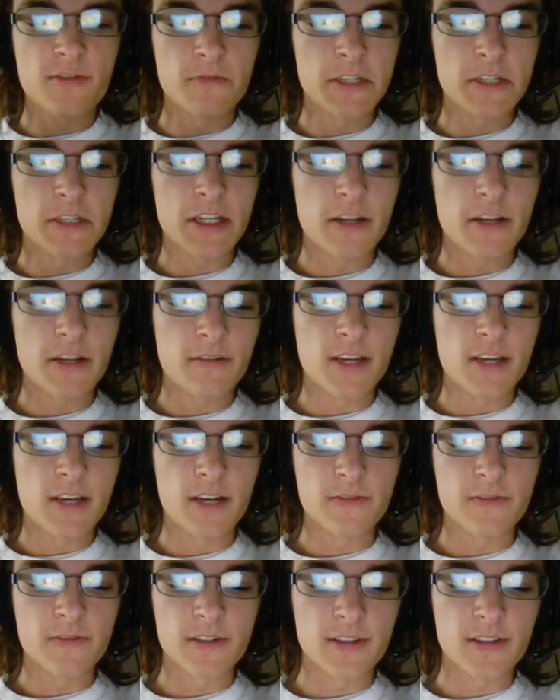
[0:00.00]
which I
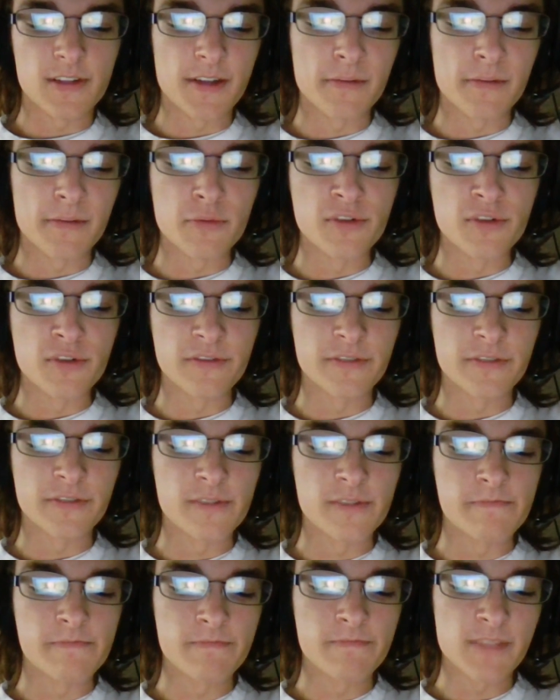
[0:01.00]
covered their move
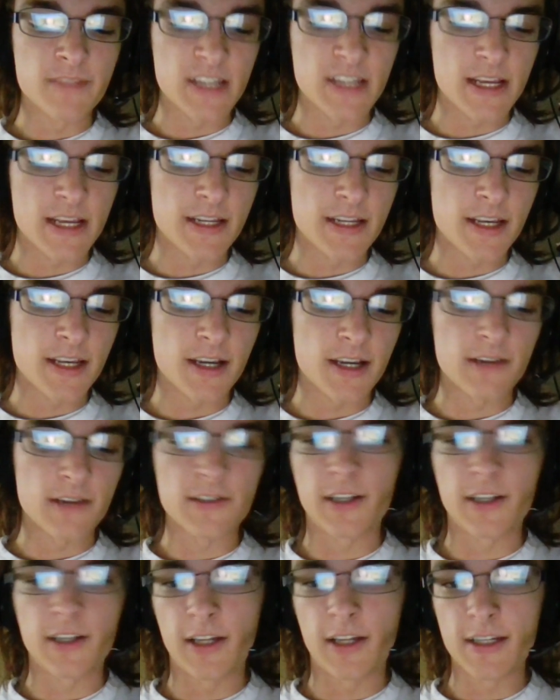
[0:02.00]
from San Diego
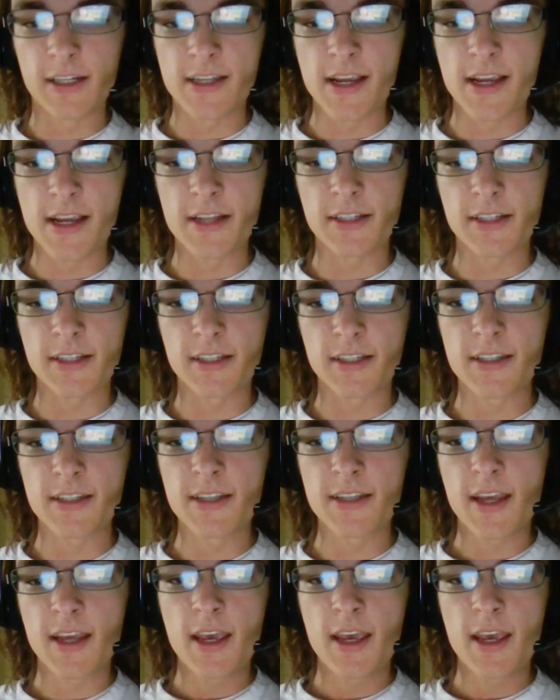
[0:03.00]
to Los Angeles